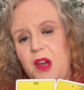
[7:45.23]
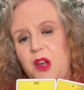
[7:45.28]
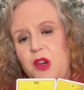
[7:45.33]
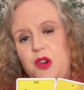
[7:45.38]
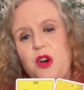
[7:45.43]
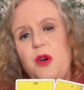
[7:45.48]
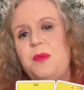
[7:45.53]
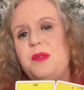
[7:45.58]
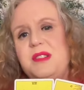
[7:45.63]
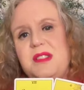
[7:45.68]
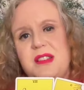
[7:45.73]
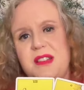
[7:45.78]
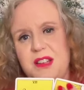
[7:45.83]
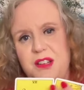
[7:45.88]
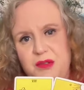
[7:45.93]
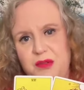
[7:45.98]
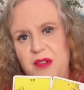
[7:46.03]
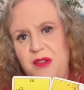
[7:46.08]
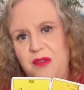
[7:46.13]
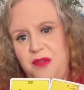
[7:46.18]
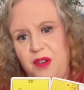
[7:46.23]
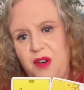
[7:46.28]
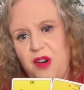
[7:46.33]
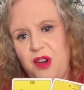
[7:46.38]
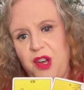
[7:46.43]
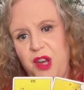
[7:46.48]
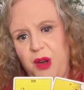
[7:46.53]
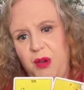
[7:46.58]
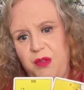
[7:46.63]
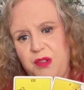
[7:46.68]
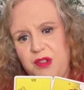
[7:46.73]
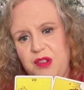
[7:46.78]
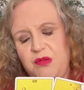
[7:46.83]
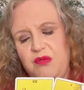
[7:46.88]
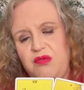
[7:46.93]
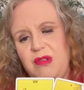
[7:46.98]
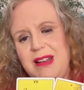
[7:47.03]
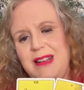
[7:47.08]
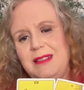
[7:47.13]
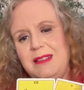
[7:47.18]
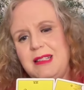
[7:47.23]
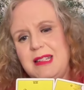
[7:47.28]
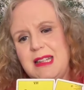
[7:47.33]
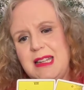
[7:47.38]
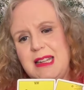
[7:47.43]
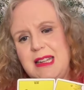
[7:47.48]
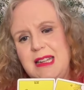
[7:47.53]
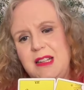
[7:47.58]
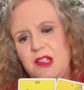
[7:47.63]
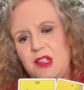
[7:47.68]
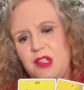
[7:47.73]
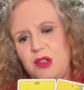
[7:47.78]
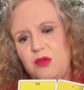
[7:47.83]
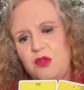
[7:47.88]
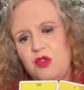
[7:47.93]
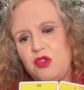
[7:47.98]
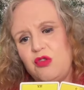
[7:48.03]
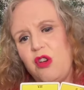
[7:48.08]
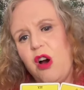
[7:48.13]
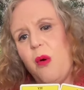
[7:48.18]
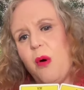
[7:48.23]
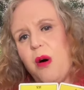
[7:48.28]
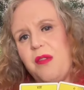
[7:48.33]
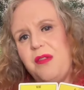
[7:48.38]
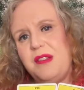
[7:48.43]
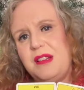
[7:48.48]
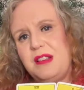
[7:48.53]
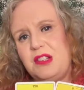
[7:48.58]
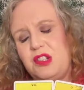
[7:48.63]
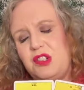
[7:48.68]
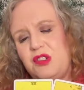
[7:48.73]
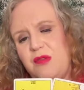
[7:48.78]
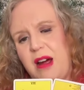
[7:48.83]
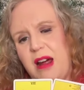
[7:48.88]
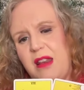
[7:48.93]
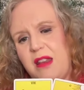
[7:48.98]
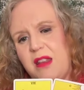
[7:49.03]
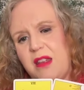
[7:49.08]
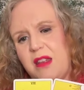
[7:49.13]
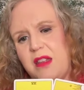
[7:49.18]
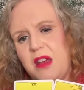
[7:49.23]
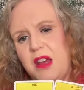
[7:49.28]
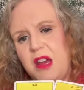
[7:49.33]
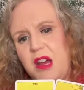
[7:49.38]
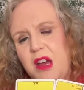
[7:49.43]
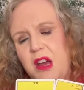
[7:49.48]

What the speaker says: Nobody's going to do it for you. There's a real need to draw on this strength.